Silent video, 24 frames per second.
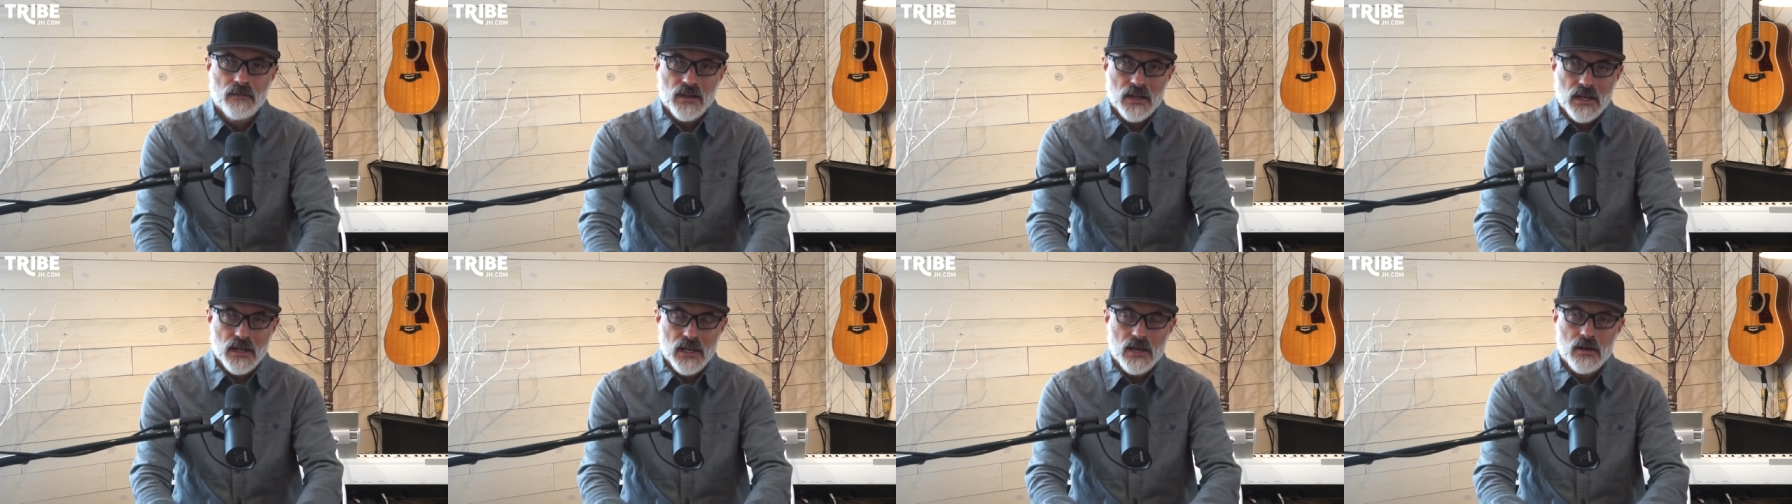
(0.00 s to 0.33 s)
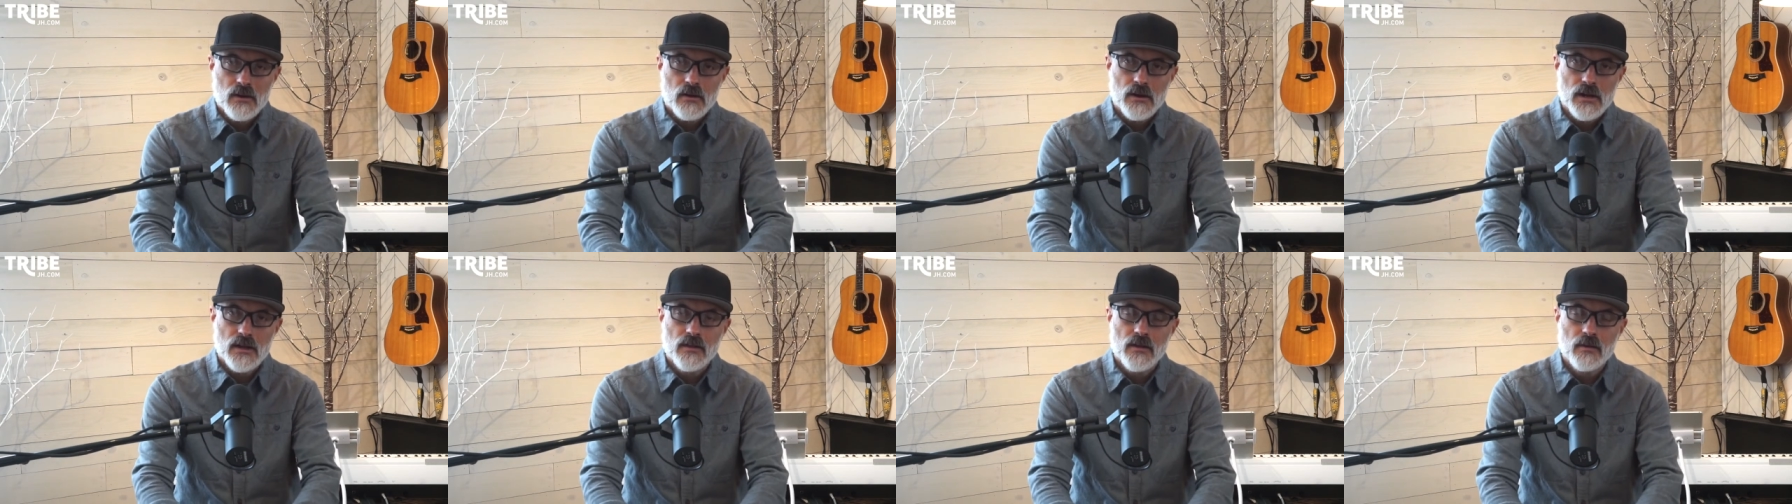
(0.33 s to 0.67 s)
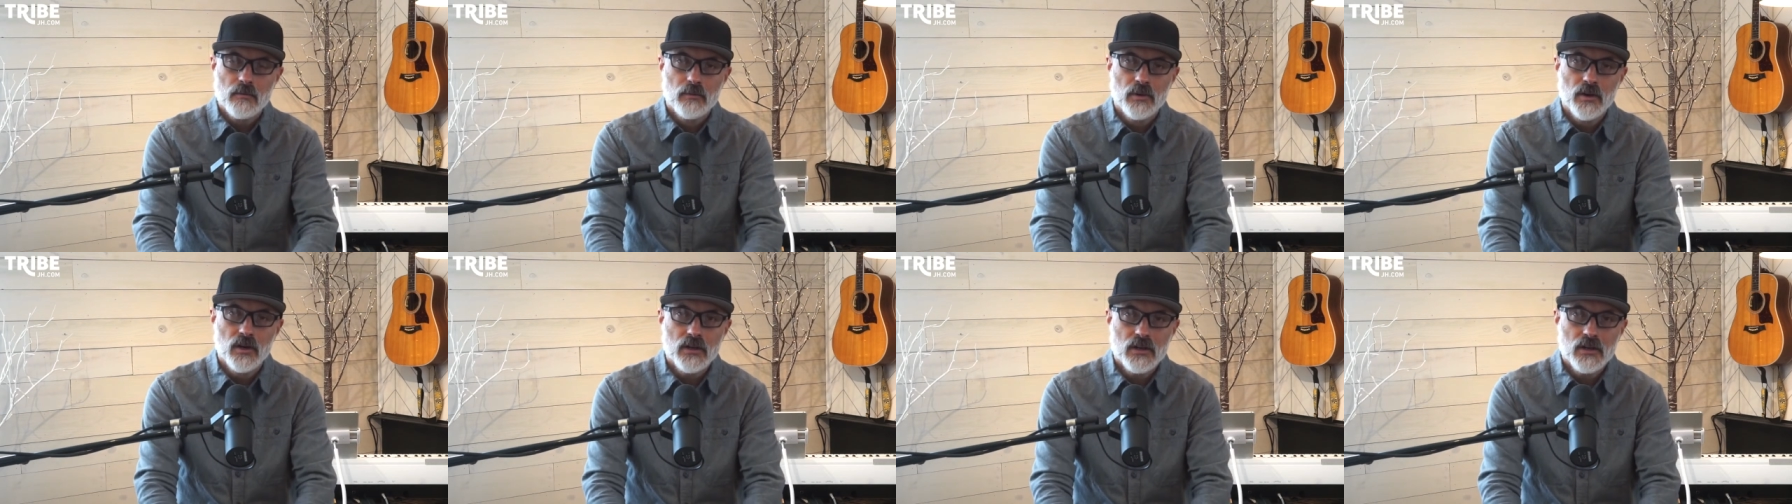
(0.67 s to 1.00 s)
here in the
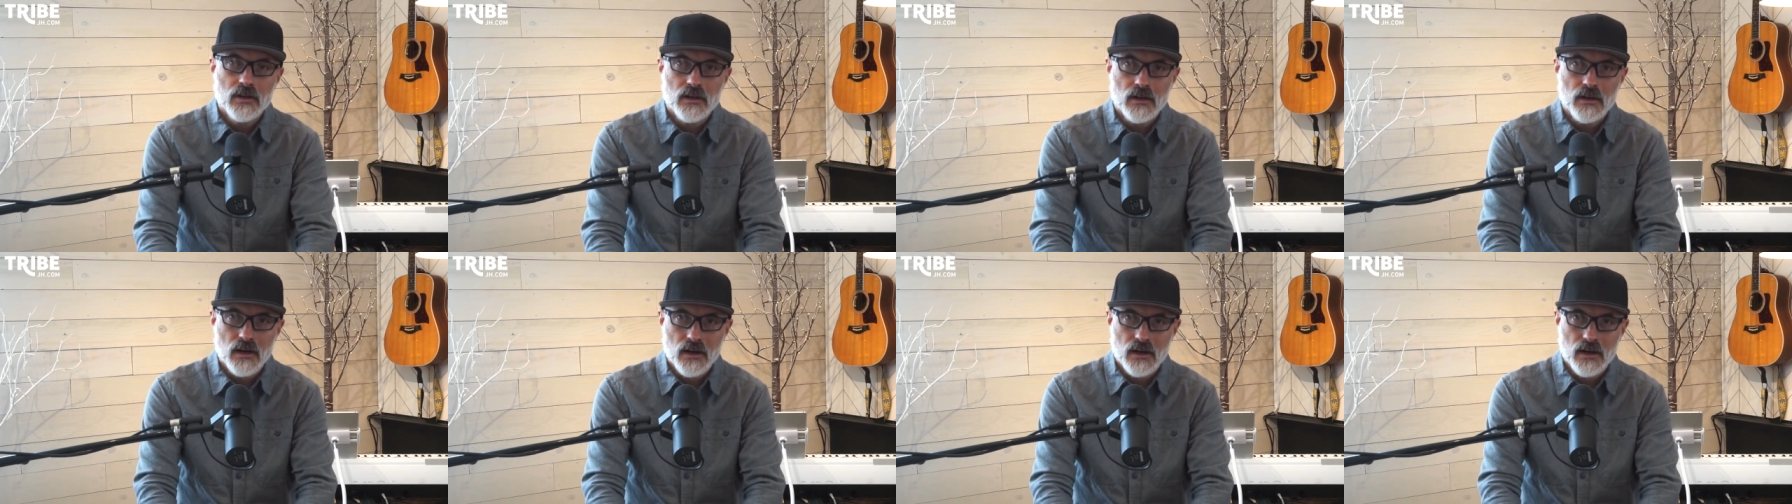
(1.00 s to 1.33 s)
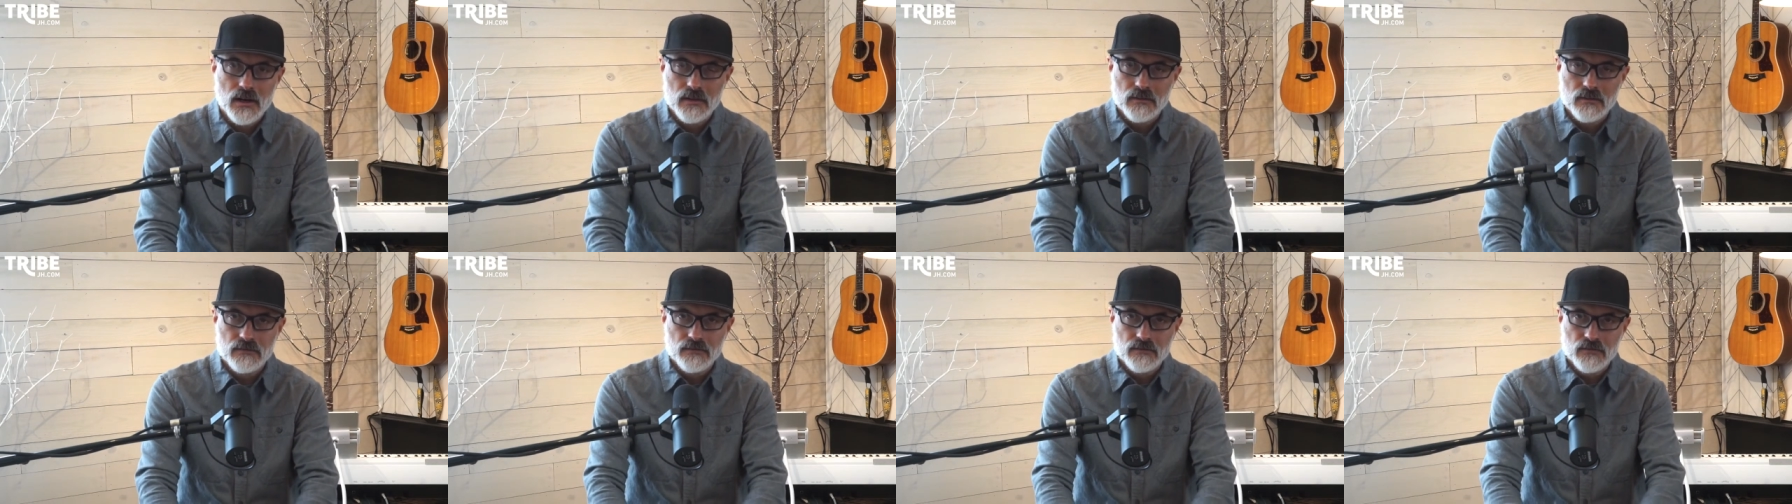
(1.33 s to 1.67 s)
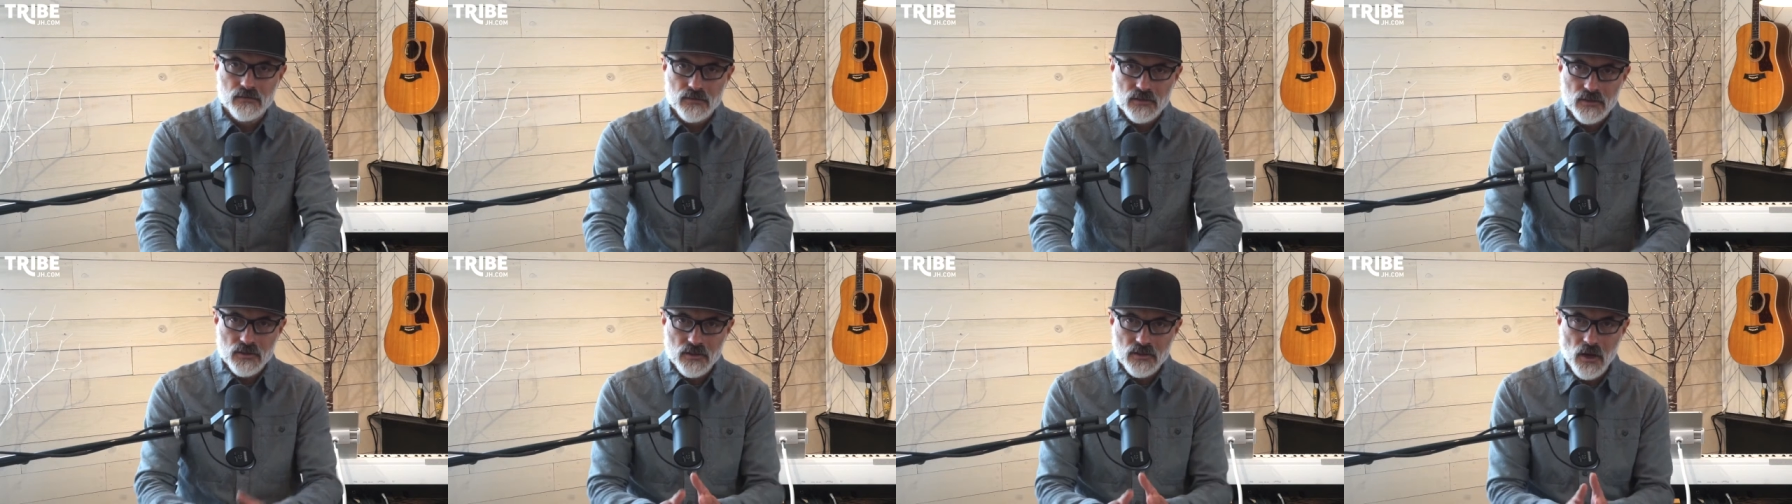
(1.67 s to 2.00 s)
book of
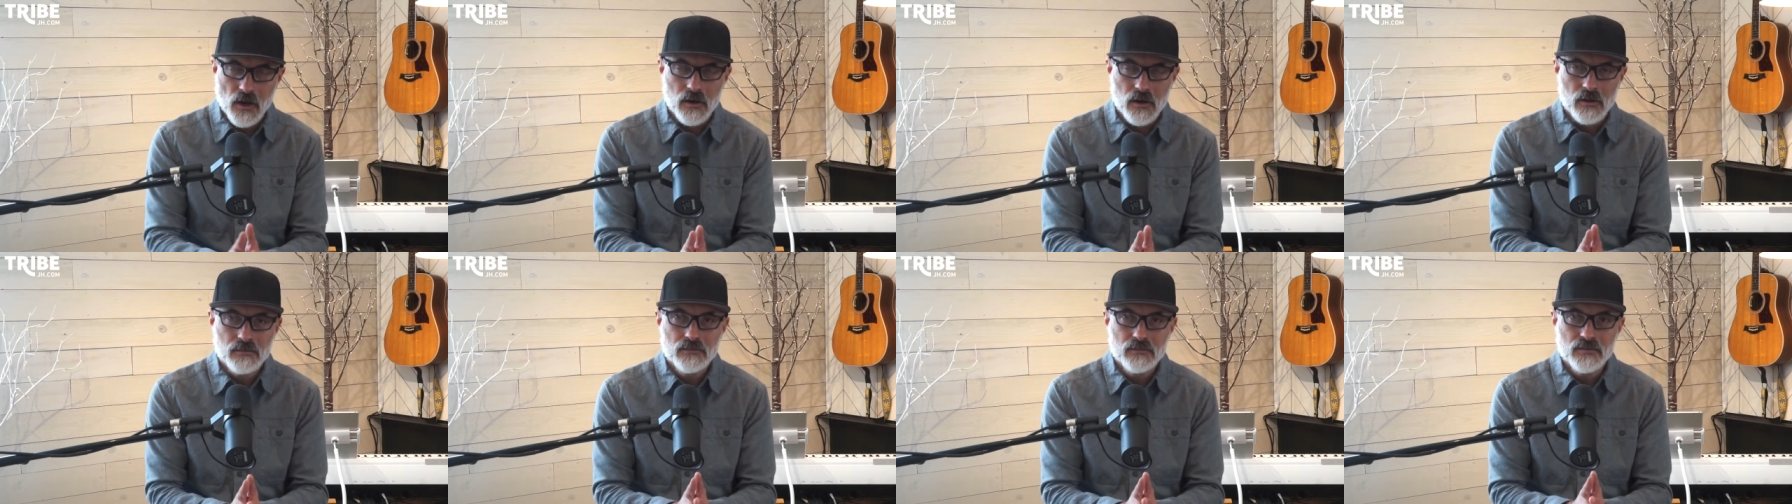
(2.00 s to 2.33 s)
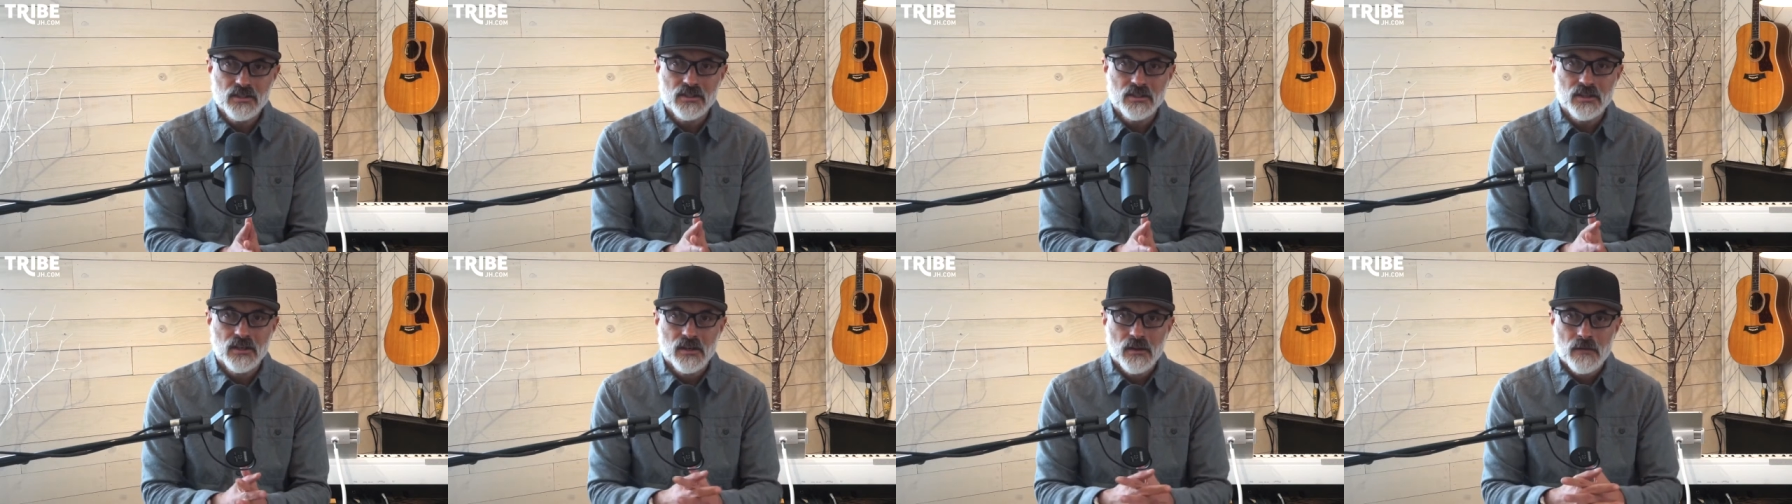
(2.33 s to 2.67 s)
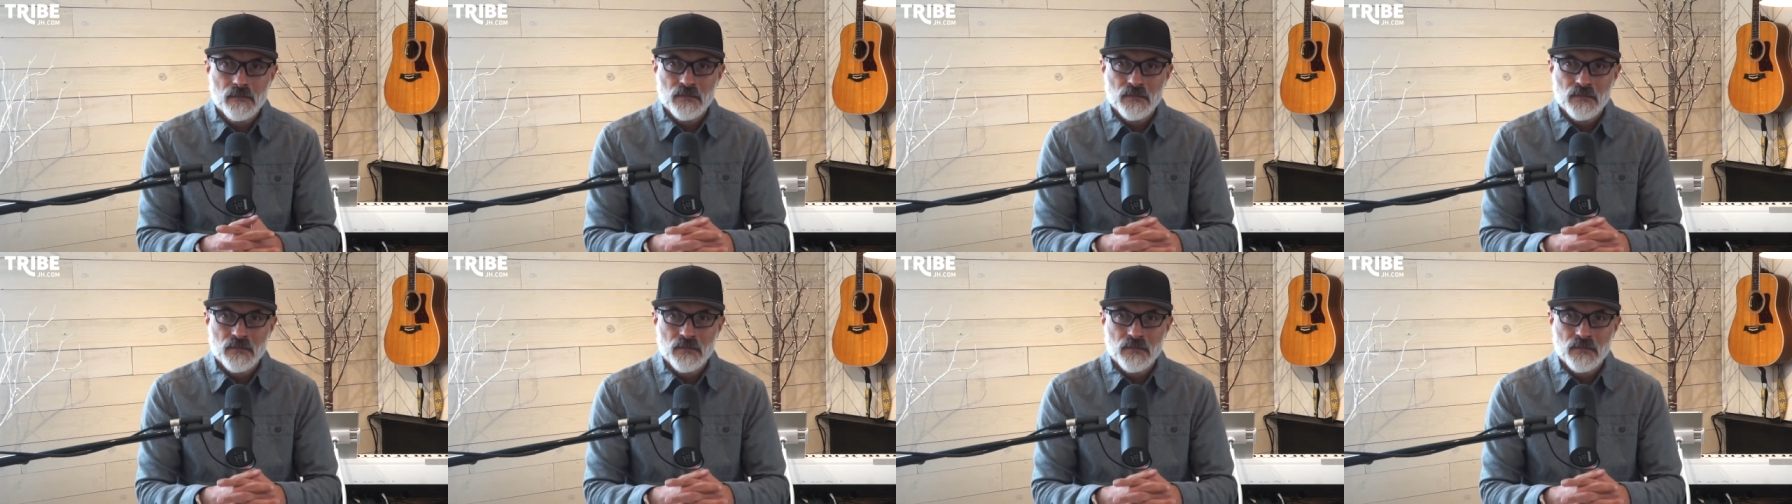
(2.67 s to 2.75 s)
Psalms